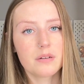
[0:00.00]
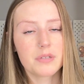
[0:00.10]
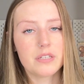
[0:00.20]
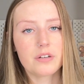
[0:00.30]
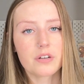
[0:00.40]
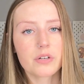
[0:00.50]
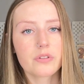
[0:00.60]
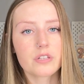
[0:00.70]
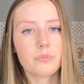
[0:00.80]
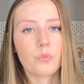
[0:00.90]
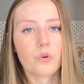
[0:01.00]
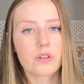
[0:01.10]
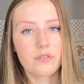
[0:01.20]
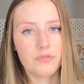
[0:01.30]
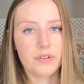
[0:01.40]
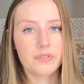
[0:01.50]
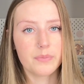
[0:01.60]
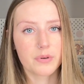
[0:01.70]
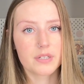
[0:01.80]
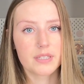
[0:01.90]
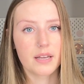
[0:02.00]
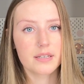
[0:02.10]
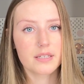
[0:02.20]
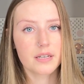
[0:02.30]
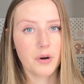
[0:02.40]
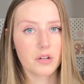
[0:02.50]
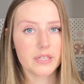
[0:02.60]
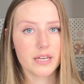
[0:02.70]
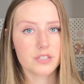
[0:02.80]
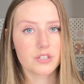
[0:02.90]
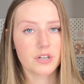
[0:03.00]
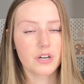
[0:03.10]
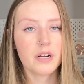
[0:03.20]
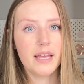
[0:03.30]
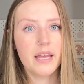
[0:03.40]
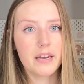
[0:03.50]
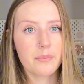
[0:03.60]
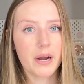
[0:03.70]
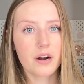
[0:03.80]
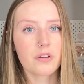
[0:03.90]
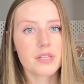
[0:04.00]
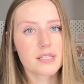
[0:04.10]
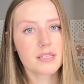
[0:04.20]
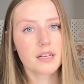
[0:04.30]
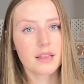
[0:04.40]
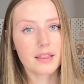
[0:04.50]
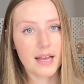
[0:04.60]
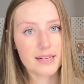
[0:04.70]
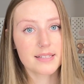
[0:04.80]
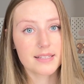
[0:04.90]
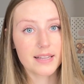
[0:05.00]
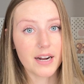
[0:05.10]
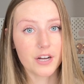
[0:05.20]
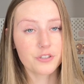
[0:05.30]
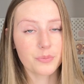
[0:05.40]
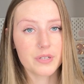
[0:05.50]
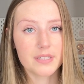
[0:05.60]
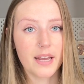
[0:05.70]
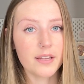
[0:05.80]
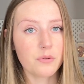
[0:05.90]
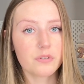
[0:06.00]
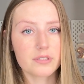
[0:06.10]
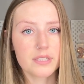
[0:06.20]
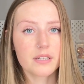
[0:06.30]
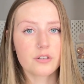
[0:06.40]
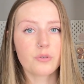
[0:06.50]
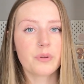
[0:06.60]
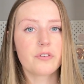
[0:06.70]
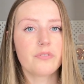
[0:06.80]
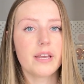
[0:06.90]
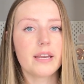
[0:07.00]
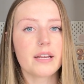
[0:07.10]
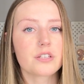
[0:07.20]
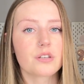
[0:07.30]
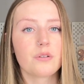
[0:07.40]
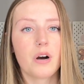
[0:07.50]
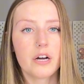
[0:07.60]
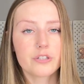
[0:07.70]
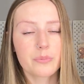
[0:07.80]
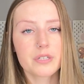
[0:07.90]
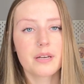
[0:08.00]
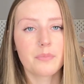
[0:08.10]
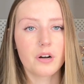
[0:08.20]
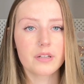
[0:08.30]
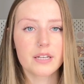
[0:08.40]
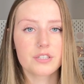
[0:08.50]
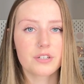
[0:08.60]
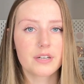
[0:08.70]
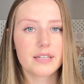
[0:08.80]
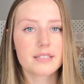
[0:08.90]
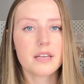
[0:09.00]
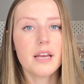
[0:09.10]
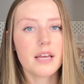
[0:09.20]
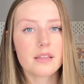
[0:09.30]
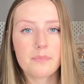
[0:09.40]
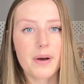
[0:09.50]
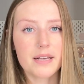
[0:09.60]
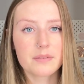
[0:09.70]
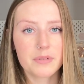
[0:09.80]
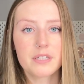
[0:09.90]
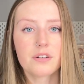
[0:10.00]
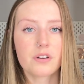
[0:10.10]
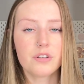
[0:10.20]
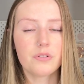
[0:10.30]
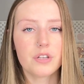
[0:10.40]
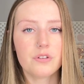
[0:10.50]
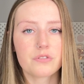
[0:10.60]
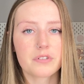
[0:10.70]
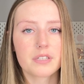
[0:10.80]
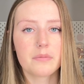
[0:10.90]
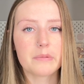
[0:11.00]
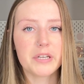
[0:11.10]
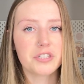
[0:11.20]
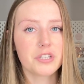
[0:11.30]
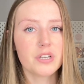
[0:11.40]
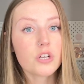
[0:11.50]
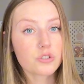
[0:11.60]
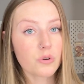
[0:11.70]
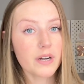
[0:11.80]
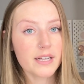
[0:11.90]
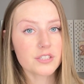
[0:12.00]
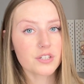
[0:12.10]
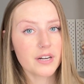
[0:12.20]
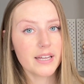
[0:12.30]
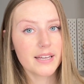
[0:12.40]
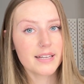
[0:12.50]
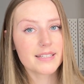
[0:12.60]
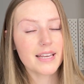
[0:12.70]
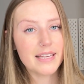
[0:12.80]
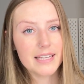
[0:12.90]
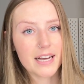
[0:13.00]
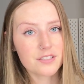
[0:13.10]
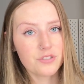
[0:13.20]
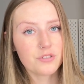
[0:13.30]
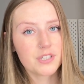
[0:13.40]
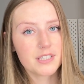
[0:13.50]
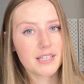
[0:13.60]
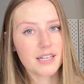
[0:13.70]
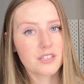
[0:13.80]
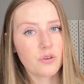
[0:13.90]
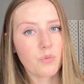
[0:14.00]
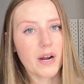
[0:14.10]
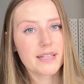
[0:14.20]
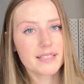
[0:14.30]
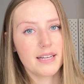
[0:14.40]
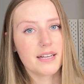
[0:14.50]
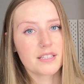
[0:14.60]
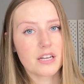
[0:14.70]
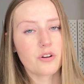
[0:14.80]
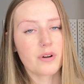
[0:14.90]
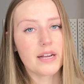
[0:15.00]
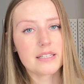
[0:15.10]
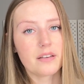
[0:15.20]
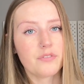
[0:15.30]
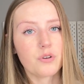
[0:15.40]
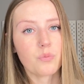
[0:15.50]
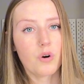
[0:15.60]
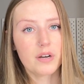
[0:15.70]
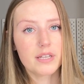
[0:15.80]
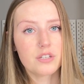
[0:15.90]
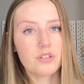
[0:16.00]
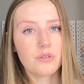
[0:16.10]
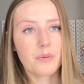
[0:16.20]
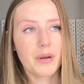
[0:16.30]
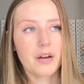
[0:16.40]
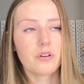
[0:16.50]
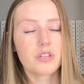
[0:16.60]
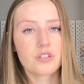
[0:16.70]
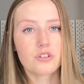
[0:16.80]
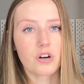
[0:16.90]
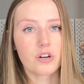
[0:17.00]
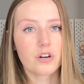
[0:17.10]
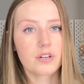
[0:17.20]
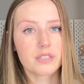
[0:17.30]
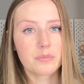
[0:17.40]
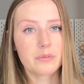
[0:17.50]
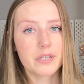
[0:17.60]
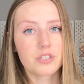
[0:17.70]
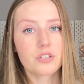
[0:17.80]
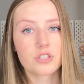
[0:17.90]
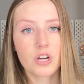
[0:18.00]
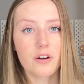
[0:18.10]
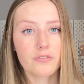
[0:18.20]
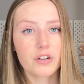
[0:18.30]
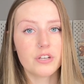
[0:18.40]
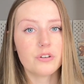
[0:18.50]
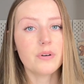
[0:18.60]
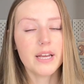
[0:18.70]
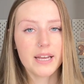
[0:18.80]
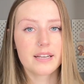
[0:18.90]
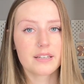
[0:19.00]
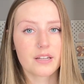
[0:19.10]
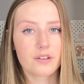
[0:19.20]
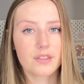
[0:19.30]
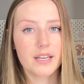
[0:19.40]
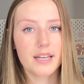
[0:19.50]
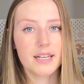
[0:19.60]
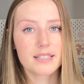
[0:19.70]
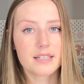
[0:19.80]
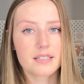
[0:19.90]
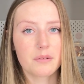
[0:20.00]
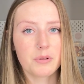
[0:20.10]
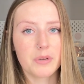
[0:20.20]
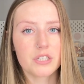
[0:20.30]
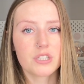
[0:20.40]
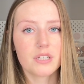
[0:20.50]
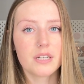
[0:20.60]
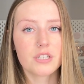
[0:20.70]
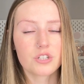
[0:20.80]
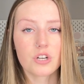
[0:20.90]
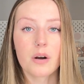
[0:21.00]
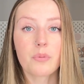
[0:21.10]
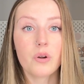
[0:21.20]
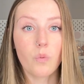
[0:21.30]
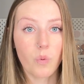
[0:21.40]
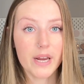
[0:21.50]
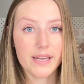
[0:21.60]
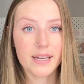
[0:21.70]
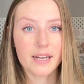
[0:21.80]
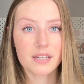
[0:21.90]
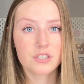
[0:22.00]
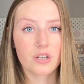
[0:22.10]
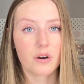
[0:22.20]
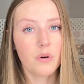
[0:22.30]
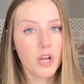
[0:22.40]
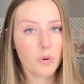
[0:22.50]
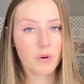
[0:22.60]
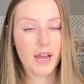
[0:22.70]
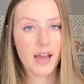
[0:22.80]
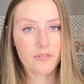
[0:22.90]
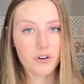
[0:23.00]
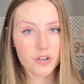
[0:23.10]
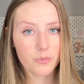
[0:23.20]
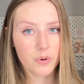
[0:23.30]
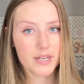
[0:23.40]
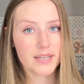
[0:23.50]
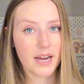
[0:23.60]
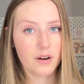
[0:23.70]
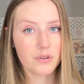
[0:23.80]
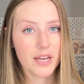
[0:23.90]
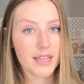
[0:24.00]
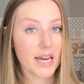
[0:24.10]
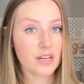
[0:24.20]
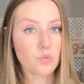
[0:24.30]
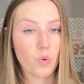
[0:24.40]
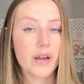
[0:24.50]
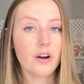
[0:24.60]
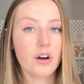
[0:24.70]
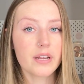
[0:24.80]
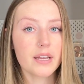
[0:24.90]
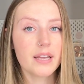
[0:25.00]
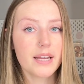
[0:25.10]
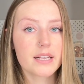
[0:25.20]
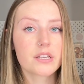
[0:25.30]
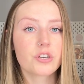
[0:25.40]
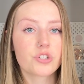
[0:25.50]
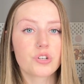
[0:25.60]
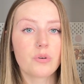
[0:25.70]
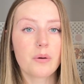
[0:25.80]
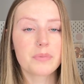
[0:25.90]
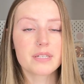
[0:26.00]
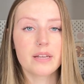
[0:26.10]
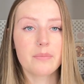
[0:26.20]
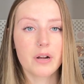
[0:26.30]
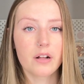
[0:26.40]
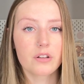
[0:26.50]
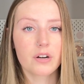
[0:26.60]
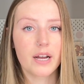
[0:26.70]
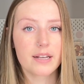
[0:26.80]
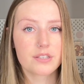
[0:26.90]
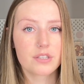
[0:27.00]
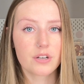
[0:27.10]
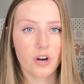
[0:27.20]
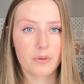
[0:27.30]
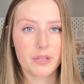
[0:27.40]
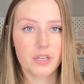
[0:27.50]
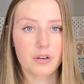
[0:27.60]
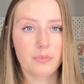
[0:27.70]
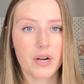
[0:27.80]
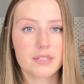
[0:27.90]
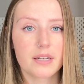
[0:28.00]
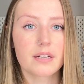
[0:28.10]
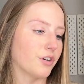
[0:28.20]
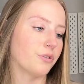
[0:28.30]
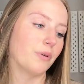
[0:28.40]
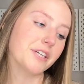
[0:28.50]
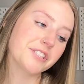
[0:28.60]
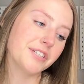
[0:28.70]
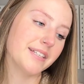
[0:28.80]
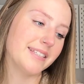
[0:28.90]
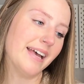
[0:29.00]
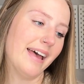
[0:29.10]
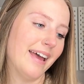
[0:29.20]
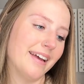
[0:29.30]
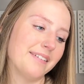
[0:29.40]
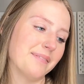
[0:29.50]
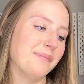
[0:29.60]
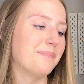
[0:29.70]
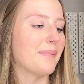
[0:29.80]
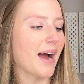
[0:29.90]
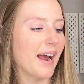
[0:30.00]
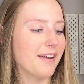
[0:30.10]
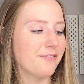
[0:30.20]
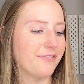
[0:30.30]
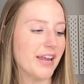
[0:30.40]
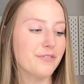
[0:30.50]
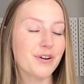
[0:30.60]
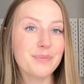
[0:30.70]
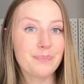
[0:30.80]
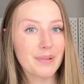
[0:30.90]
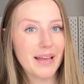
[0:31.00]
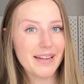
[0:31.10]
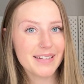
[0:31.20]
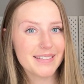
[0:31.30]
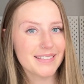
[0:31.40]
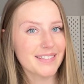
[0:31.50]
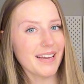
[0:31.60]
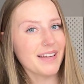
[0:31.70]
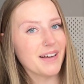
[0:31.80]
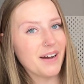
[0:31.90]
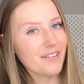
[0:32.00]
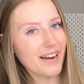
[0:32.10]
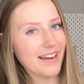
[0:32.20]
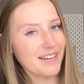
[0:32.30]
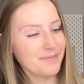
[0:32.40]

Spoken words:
a material that's more than 50% polyester. In apparel that's less than 100%, you will see a little bit of fading, so 100% polyester is the best material you can use for sublimation. Short answer is yes, you should stick to whites, tans, and grays if you're wanting to do apparel that's darker. Sublimation is not for you. And another thing is that sublimation does not print white ink, so whatever you print out that has white on it is going to show up the same color as the garment that you're pressing. Question 10. My favorite blanks. Okay.